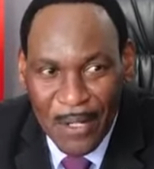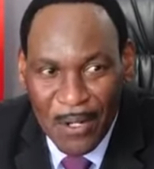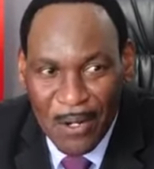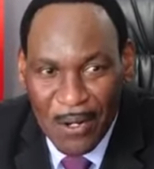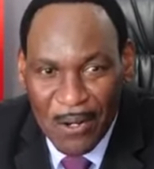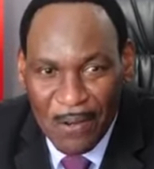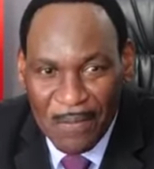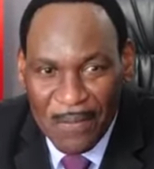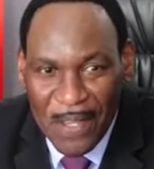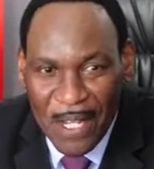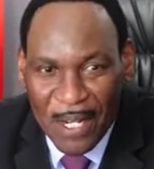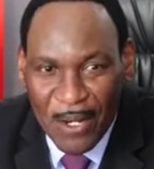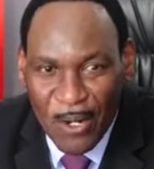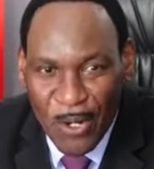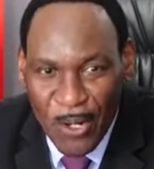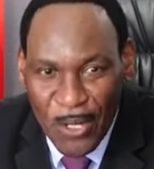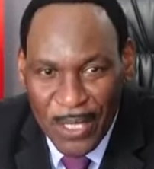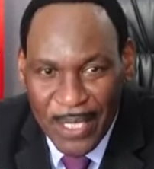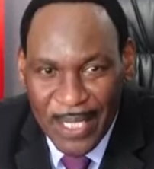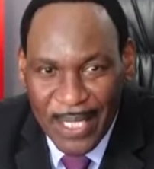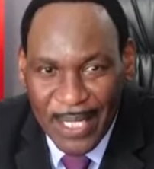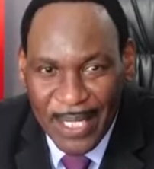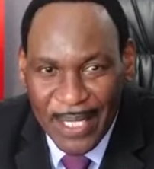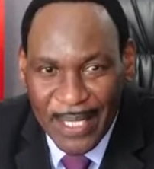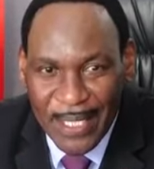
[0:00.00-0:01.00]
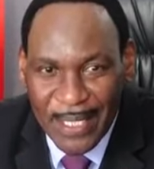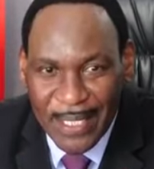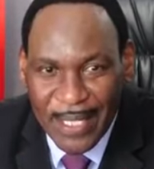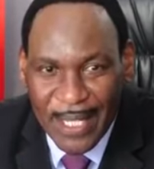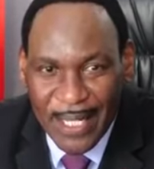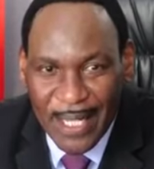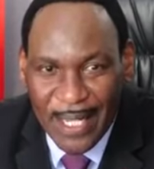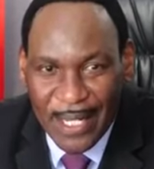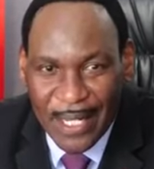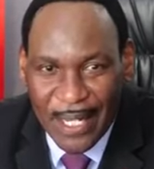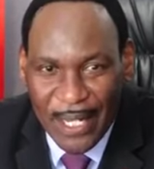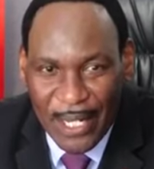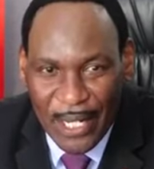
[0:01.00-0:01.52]
of the Content
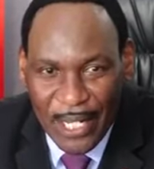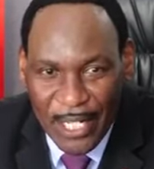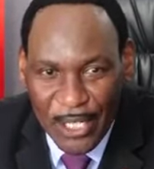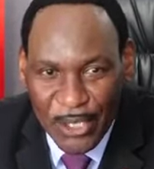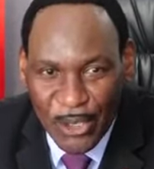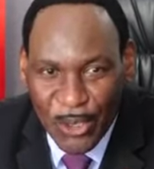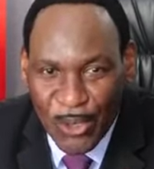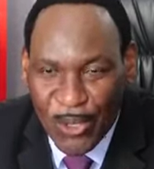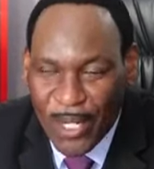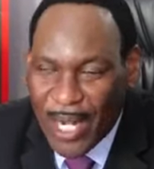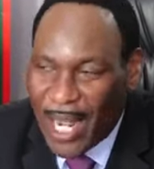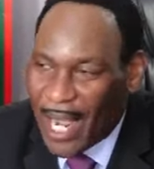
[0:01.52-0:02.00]
Regulation